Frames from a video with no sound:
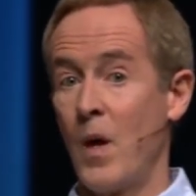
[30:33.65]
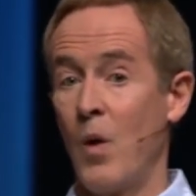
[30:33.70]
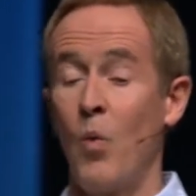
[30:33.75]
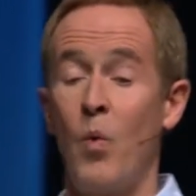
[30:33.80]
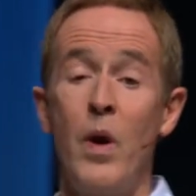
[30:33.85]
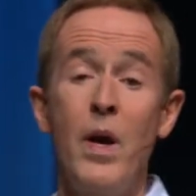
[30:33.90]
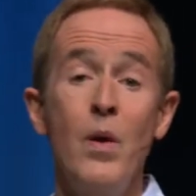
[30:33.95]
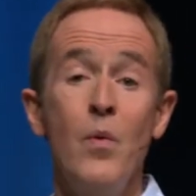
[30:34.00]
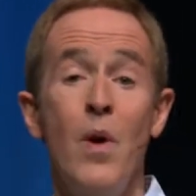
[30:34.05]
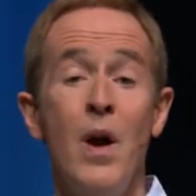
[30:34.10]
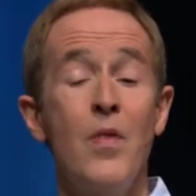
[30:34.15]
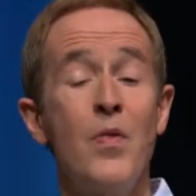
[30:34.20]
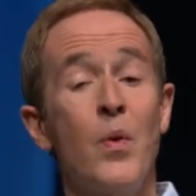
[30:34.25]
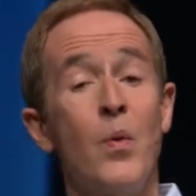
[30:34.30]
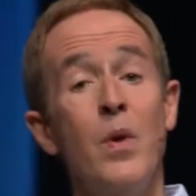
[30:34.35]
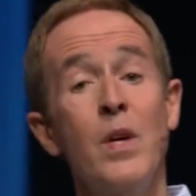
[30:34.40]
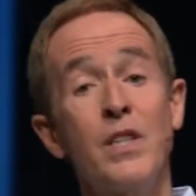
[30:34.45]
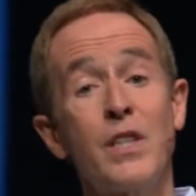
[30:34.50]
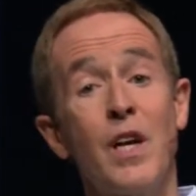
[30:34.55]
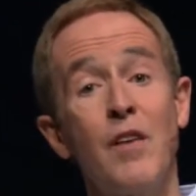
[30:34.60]
We run the
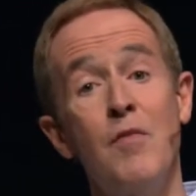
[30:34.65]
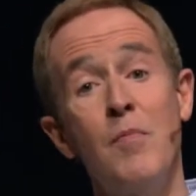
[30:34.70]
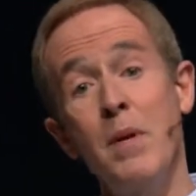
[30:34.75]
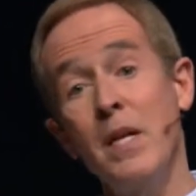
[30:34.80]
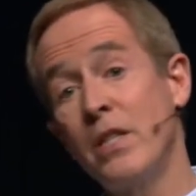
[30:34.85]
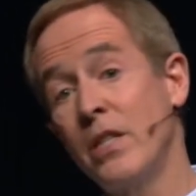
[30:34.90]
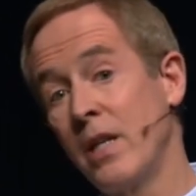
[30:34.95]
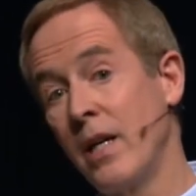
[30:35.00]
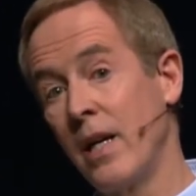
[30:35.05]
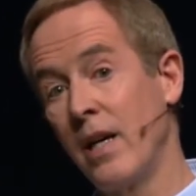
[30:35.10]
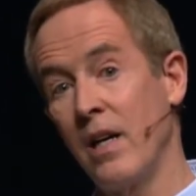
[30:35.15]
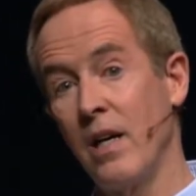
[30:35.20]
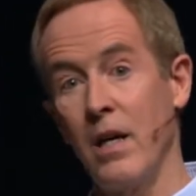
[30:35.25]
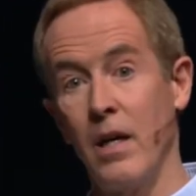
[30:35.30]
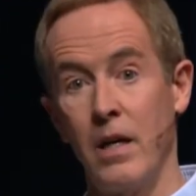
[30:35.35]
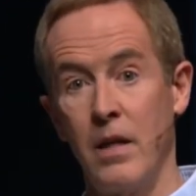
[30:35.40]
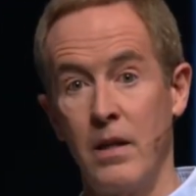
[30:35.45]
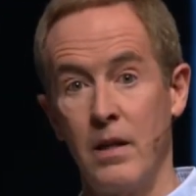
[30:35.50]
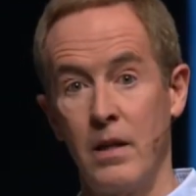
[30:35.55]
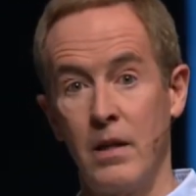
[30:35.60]
risk of missing
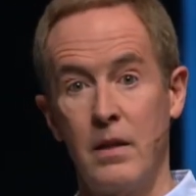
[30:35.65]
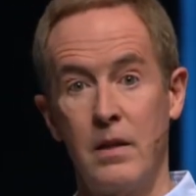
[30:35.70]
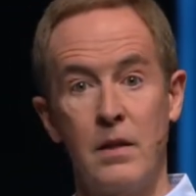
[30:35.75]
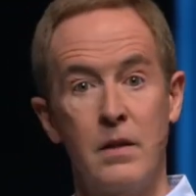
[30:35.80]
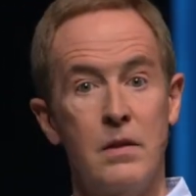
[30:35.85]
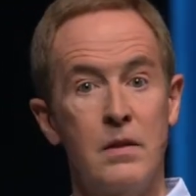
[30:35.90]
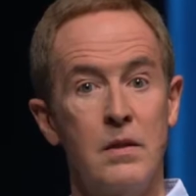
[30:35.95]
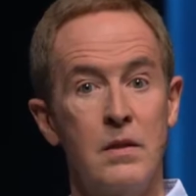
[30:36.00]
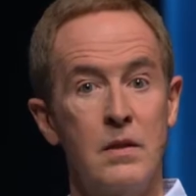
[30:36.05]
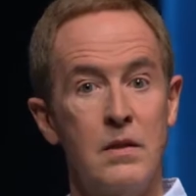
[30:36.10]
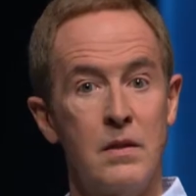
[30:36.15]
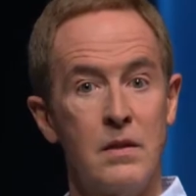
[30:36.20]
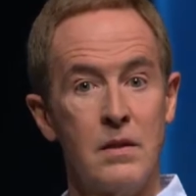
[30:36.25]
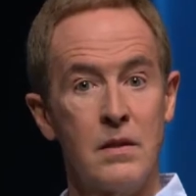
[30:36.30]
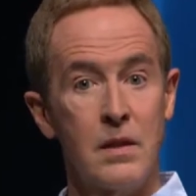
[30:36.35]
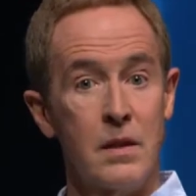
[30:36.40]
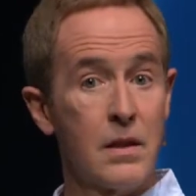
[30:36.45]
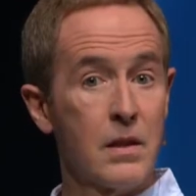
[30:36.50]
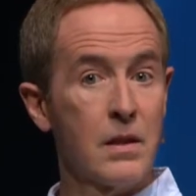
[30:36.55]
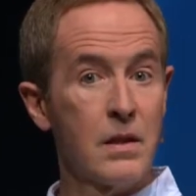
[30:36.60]

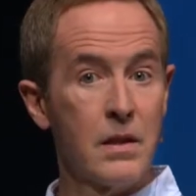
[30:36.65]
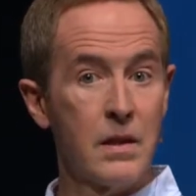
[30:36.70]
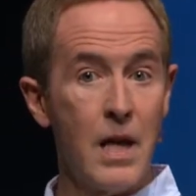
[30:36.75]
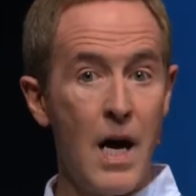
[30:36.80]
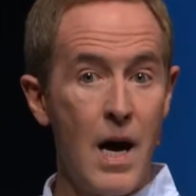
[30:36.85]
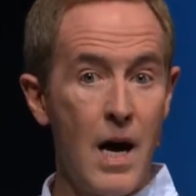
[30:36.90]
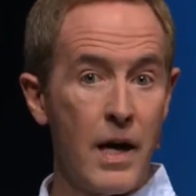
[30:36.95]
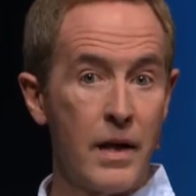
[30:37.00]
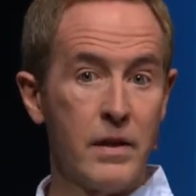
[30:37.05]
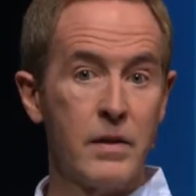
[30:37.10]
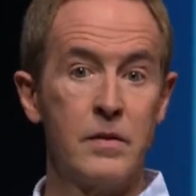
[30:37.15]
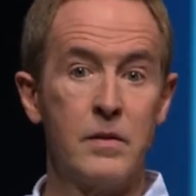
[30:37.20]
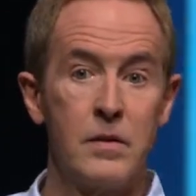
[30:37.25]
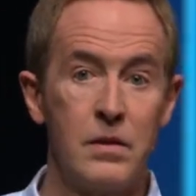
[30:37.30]
God.